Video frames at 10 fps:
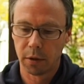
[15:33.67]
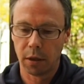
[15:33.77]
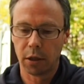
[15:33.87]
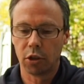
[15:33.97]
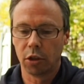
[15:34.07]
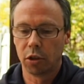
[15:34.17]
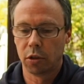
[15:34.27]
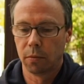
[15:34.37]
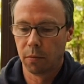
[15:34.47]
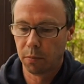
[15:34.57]
that
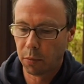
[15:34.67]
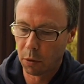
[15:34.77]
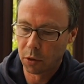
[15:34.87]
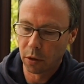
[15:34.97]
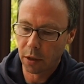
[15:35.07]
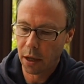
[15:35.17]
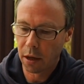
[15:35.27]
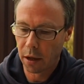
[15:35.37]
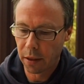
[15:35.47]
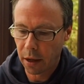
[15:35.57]
just pops on there
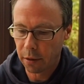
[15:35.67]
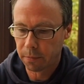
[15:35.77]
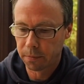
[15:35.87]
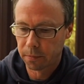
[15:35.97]
like that.